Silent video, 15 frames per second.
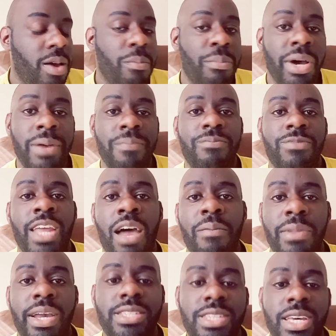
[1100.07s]
But that
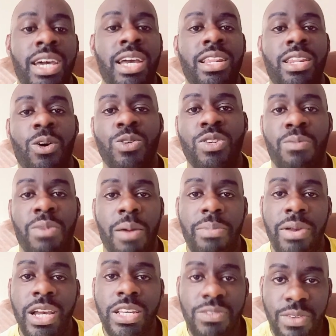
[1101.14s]
being said, those are my
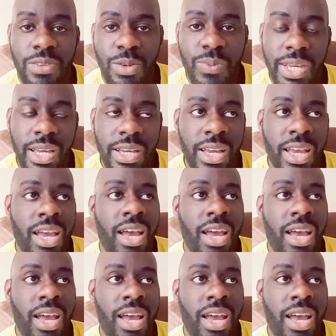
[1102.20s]
picks for the week.